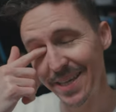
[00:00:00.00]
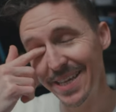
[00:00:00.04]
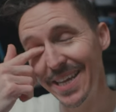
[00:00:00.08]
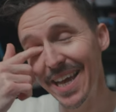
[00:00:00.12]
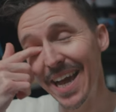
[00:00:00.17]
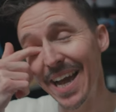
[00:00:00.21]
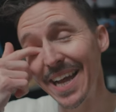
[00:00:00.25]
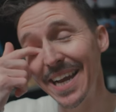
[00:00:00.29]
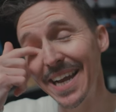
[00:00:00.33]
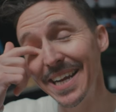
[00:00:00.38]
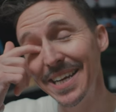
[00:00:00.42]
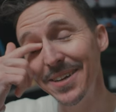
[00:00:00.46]

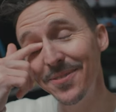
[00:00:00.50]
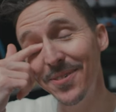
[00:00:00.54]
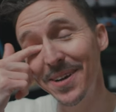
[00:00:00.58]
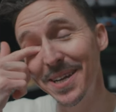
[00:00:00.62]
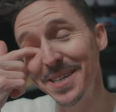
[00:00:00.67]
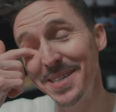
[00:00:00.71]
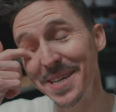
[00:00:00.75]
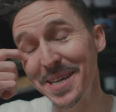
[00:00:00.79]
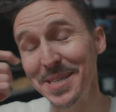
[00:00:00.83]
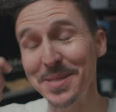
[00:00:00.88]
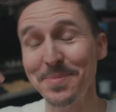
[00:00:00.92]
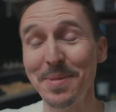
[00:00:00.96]
yeah, and I didn't want to
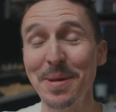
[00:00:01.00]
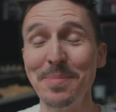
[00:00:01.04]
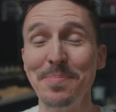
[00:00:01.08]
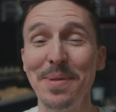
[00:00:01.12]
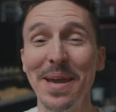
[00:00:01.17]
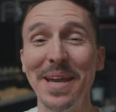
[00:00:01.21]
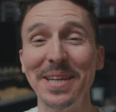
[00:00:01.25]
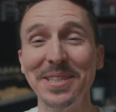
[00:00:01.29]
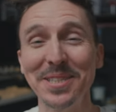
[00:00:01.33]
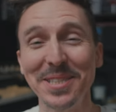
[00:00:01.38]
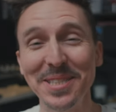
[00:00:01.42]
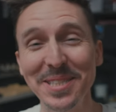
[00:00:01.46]
test my
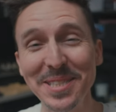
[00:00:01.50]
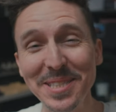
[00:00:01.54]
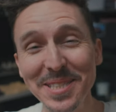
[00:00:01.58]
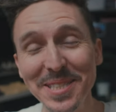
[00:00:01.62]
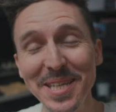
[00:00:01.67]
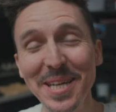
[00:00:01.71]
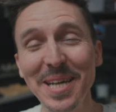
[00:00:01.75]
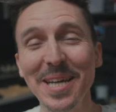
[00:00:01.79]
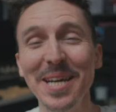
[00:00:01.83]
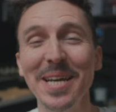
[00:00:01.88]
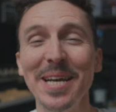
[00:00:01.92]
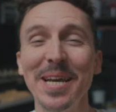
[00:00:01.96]
patience
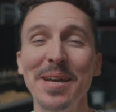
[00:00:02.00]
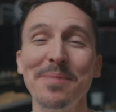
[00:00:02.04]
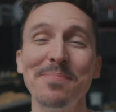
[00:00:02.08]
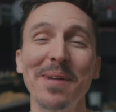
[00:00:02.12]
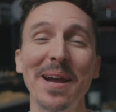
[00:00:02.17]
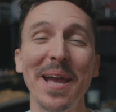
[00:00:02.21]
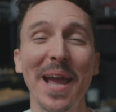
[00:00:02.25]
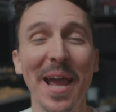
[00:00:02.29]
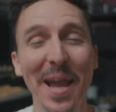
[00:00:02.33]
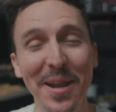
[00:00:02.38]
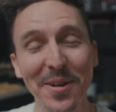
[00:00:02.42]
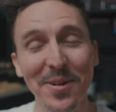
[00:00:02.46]
and my
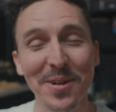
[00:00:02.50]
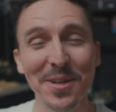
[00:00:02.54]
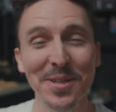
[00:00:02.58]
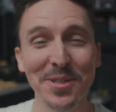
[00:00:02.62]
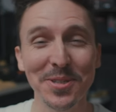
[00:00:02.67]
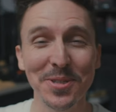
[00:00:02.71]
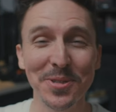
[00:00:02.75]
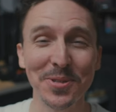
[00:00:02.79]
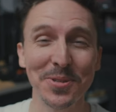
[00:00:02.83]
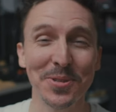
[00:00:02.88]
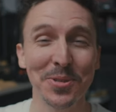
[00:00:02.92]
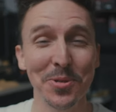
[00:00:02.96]
anger
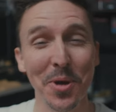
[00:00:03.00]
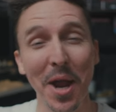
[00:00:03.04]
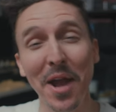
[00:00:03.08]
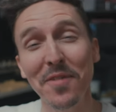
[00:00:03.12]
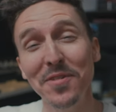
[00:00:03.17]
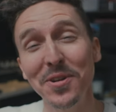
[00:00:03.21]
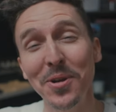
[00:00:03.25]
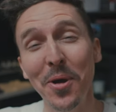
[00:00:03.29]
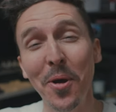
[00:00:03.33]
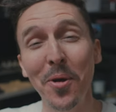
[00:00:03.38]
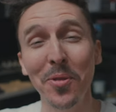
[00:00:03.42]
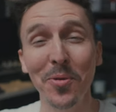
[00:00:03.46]
issues
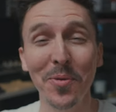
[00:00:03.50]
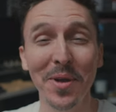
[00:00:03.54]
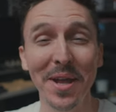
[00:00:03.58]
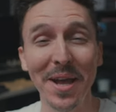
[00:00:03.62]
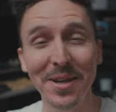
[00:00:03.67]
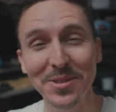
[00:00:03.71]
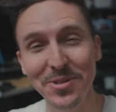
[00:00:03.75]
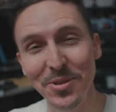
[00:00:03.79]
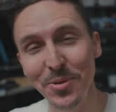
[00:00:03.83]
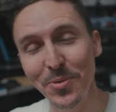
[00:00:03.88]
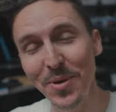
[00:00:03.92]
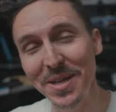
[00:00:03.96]
driving all the way
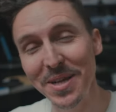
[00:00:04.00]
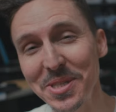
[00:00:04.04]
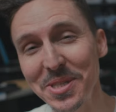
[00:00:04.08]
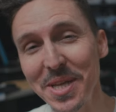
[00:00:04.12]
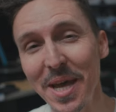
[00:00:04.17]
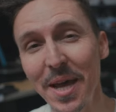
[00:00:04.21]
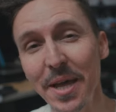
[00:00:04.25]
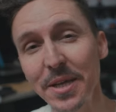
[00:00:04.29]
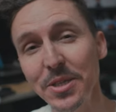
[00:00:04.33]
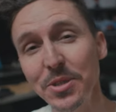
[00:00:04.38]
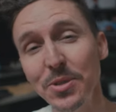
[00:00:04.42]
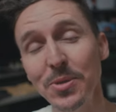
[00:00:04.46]
out to the
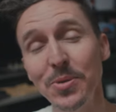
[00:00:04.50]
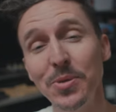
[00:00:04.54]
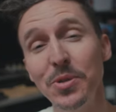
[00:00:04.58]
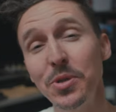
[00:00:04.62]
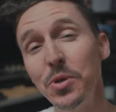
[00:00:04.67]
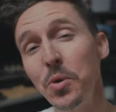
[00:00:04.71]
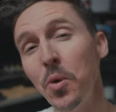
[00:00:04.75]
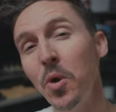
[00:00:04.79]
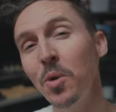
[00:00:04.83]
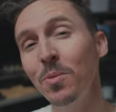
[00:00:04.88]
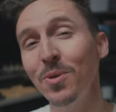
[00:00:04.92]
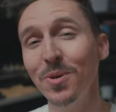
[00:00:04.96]
side to the
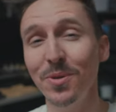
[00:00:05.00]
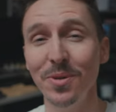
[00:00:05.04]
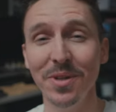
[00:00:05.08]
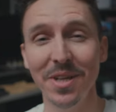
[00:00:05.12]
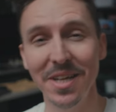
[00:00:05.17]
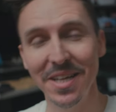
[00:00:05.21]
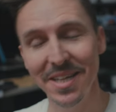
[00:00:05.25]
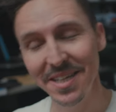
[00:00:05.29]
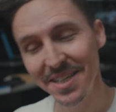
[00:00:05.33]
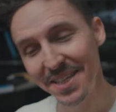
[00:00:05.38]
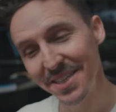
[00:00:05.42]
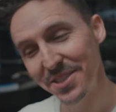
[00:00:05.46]
normal
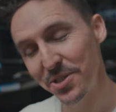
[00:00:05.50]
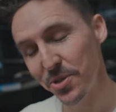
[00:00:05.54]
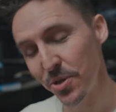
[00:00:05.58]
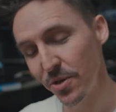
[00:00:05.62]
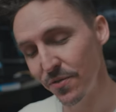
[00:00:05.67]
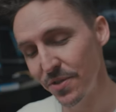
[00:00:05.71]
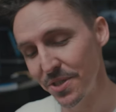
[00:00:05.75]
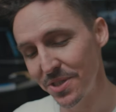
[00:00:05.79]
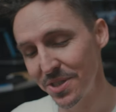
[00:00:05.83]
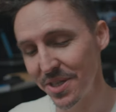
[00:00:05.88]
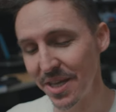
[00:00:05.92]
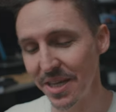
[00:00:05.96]

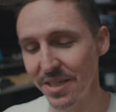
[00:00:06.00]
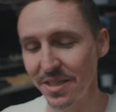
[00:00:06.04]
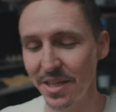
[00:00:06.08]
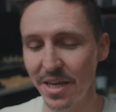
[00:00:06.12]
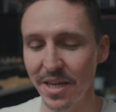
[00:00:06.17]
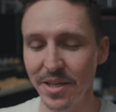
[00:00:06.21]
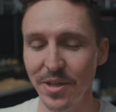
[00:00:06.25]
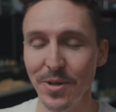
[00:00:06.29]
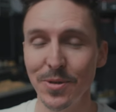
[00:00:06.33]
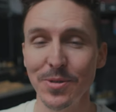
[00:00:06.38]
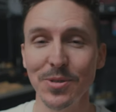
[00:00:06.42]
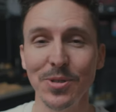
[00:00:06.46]
service tech that
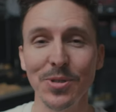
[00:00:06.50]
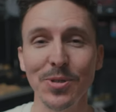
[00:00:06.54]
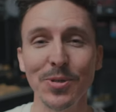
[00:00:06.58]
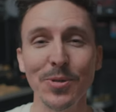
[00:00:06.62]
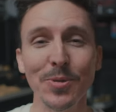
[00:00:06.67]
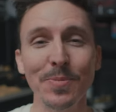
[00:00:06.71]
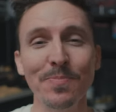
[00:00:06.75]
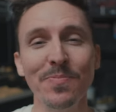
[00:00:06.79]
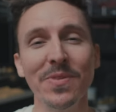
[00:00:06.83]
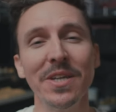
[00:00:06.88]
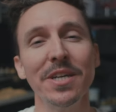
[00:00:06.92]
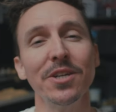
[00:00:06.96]
I go
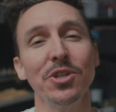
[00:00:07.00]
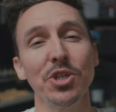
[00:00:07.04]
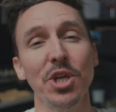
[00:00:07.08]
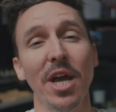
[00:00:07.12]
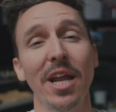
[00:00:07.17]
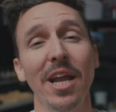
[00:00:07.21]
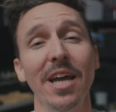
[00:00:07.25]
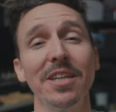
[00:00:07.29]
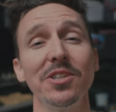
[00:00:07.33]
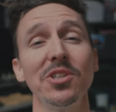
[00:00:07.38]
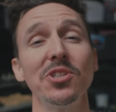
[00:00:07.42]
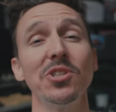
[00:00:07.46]
to.
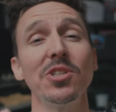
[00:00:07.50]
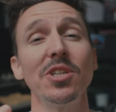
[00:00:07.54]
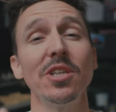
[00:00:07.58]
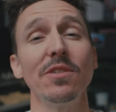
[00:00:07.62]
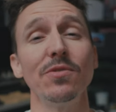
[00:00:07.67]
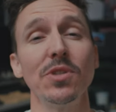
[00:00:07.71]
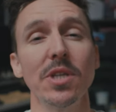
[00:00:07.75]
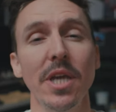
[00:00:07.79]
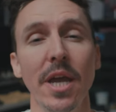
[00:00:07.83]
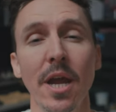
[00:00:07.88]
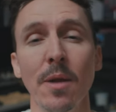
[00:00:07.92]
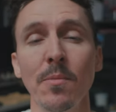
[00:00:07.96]
Shout out to
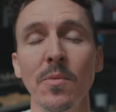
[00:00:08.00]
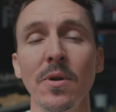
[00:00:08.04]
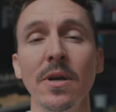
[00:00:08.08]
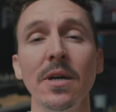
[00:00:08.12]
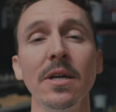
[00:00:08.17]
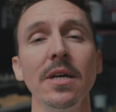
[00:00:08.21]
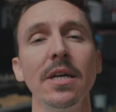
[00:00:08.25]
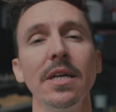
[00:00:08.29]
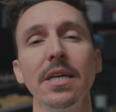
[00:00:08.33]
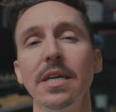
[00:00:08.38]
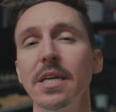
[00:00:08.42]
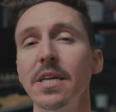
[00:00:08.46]
Steve's
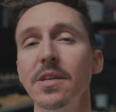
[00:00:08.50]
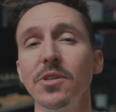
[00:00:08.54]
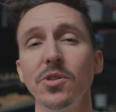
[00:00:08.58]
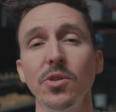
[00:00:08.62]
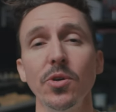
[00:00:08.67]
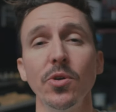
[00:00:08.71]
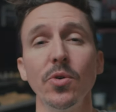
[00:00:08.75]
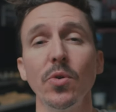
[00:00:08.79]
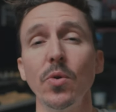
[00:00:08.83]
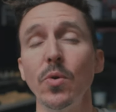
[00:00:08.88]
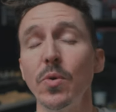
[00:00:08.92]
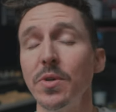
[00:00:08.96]
camera. He's
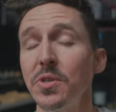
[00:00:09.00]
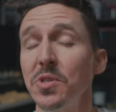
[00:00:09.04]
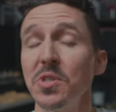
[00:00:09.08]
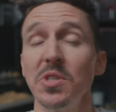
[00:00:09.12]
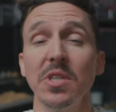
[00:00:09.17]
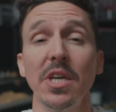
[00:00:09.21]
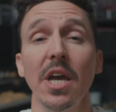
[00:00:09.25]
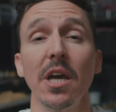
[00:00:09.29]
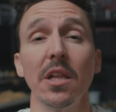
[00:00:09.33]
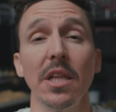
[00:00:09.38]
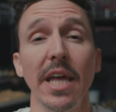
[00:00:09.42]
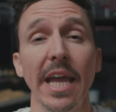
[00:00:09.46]
who
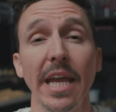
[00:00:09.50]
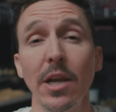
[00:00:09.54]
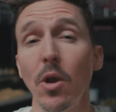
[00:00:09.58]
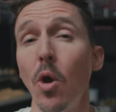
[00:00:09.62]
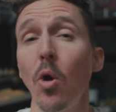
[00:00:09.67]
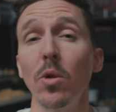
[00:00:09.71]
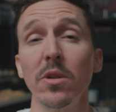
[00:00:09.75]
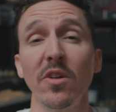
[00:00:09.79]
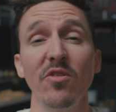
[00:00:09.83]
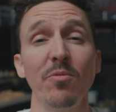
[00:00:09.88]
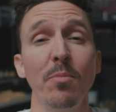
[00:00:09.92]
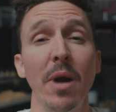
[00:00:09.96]
CLA'd
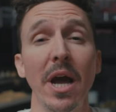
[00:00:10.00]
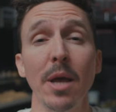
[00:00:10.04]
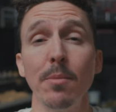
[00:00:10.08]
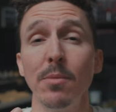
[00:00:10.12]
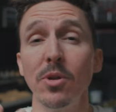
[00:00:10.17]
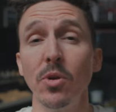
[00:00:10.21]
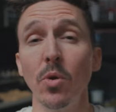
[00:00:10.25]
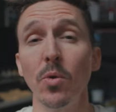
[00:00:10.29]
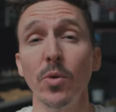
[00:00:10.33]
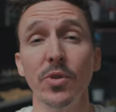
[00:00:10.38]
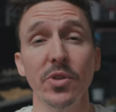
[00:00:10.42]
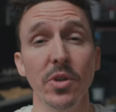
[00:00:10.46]
all of my
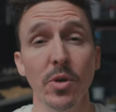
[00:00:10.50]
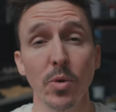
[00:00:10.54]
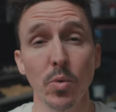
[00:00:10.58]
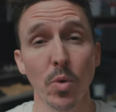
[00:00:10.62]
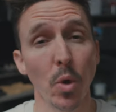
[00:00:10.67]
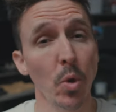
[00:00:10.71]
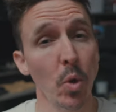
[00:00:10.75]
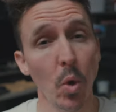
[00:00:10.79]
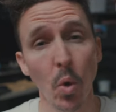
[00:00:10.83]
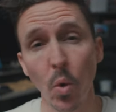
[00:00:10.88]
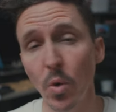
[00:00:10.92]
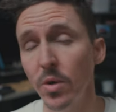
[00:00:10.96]
Minolta
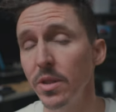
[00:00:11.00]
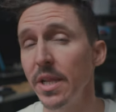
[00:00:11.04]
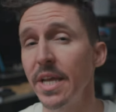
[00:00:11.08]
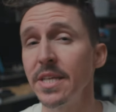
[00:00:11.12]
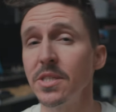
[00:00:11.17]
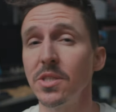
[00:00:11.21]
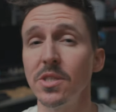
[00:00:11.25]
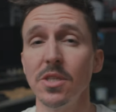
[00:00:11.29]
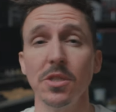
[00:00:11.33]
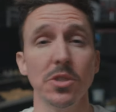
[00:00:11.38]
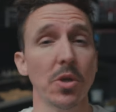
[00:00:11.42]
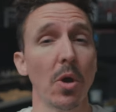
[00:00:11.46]
Rokkor
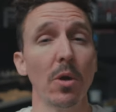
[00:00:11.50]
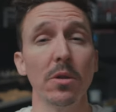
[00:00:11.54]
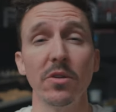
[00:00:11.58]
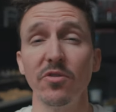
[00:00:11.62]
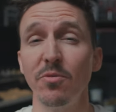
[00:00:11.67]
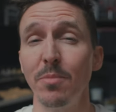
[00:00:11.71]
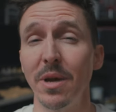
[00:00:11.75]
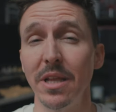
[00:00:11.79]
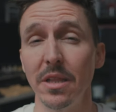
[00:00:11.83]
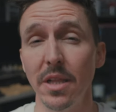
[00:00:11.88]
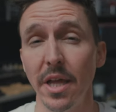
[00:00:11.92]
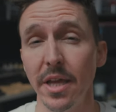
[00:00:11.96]
lenses, all of
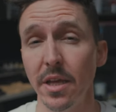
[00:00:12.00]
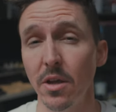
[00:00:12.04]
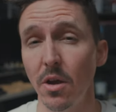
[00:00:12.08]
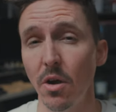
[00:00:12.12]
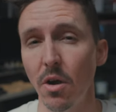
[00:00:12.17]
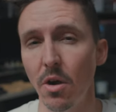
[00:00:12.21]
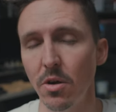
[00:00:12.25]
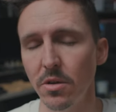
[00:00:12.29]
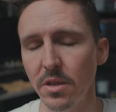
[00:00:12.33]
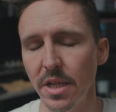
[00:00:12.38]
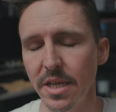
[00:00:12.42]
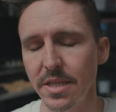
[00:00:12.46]
my Leica
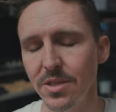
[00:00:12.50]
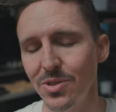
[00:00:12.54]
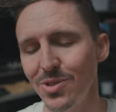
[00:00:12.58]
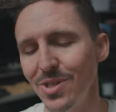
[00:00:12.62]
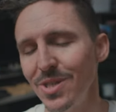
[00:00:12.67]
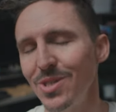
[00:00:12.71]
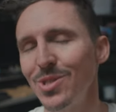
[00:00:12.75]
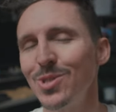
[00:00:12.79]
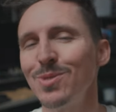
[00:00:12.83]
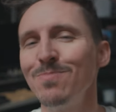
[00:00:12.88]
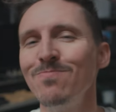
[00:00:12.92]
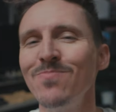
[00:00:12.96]
R
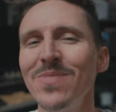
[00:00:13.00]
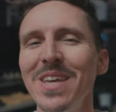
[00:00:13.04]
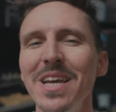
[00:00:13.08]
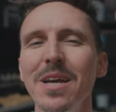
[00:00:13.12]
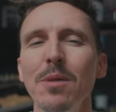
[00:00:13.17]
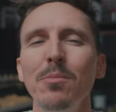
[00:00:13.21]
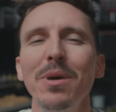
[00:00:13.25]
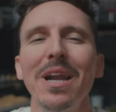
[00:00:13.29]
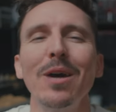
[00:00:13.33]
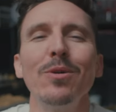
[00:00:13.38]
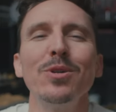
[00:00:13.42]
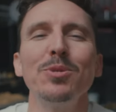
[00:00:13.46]
lenses.
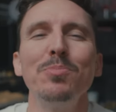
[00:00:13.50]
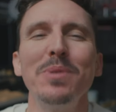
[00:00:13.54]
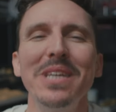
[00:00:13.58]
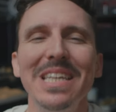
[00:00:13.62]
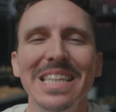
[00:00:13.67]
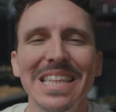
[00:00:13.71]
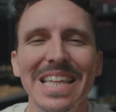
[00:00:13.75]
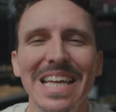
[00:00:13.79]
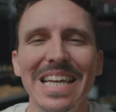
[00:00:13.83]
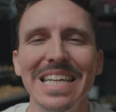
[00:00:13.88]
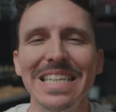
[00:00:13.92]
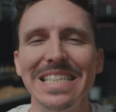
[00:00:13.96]
But I was
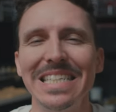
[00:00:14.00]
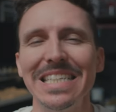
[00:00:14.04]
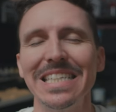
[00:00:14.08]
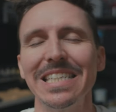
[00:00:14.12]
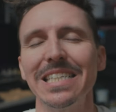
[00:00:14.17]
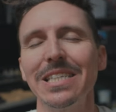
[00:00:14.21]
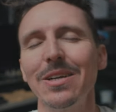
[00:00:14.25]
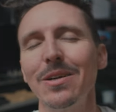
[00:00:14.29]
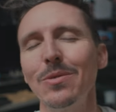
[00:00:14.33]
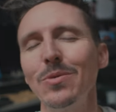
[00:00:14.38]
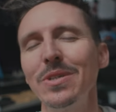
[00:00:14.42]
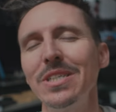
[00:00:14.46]
being lazy,
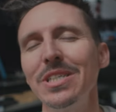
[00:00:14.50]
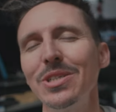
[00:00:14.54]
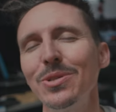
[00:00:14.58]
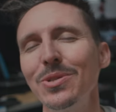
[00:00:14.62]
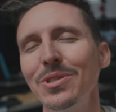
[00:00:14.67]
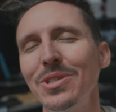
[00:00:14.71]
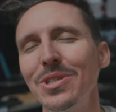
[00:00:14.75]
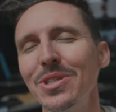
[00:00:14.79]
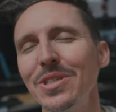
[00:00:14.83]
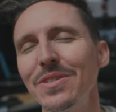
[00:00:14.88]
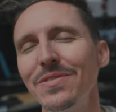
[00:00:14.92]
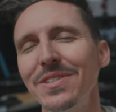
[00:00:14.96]
so I went to
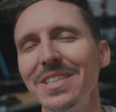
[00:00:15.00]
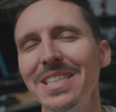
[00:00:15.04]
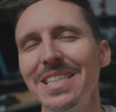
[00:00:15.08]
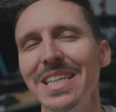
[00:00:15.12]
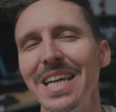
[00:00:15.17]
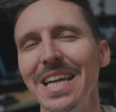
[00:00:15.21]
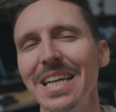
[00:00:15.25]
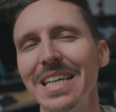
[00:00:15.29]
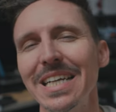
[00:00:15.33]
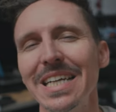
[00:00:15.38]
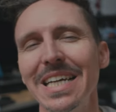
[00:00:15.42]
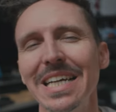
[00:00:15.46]
a service
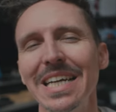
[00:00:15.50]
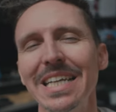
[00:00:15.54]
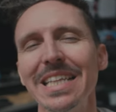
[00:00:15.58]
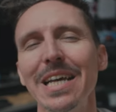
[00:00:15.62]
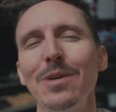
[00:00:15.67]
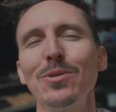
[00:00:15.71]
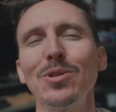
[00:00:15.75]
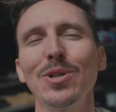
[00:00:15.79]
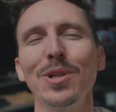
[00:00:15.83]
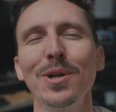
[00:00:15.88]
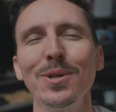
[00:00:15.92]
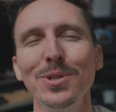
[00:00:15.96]
tech that
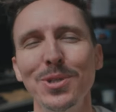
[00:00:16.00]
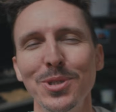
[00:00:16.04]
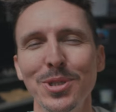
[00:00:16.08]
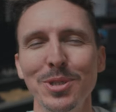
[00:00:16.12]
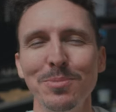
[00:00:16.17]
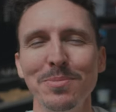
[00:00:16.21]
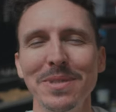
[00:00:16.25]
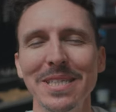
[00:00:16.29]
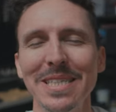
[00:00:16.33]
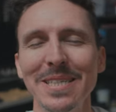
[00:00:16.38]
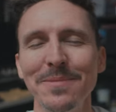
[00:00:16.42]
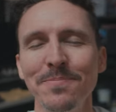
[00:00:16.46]
was closer to
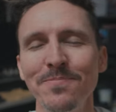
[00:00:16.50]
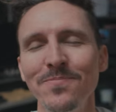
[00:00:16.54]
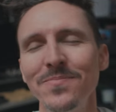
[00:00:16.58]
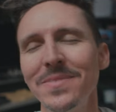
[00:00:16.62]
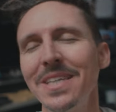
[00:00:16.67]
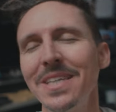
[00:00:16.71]
me